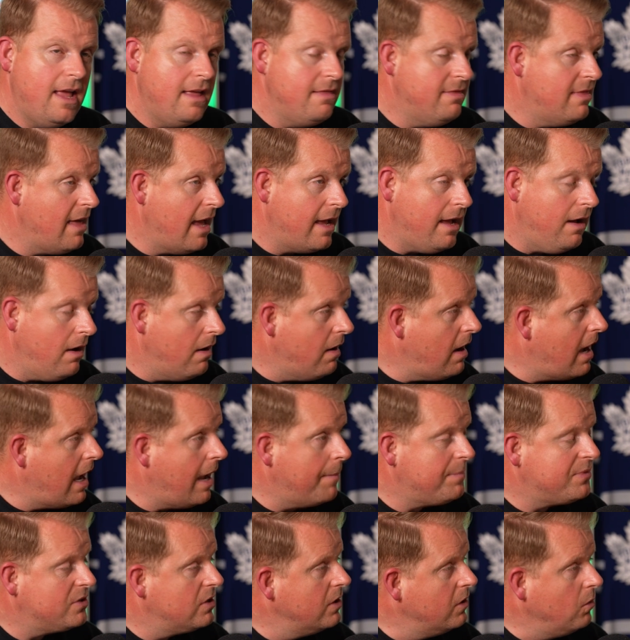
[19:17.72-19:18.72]
They are
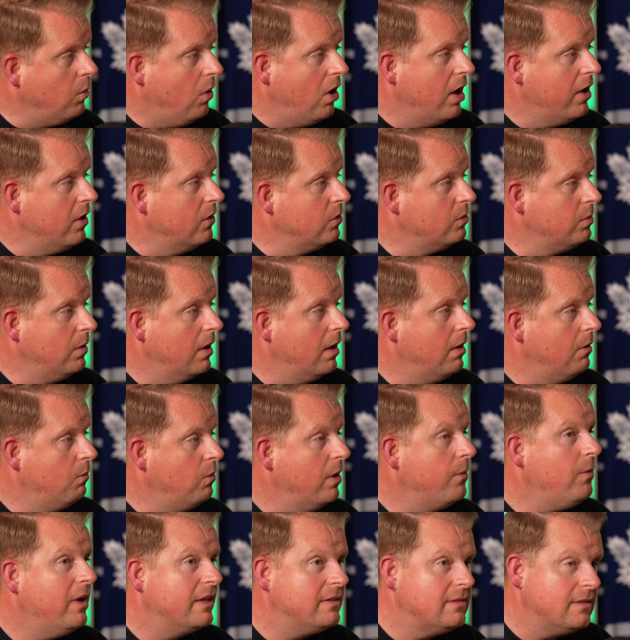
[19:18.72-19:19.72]
absolutely wild.
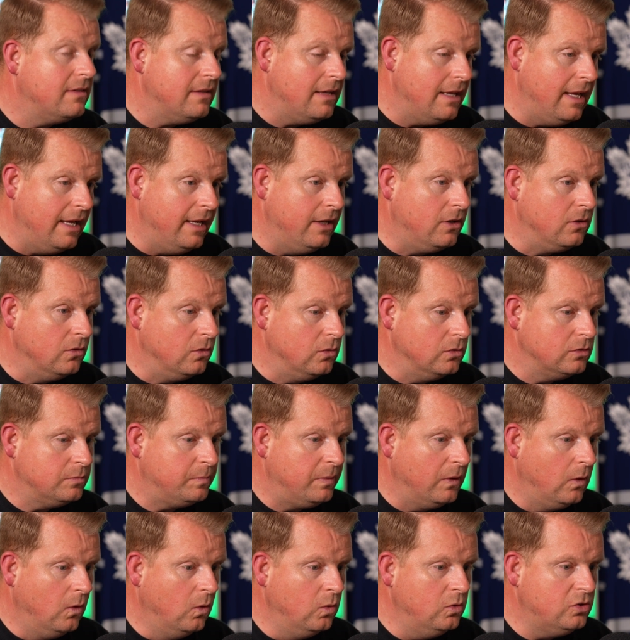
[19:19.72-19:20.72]
We went to the Eagles,
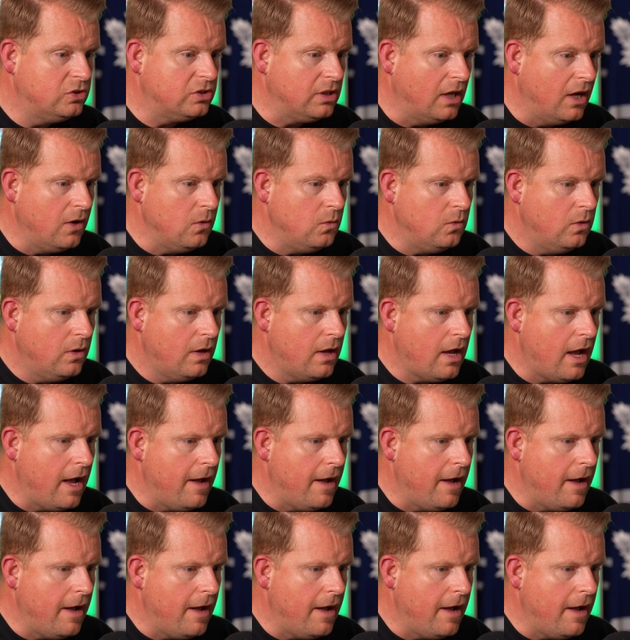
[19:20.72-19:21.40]
but also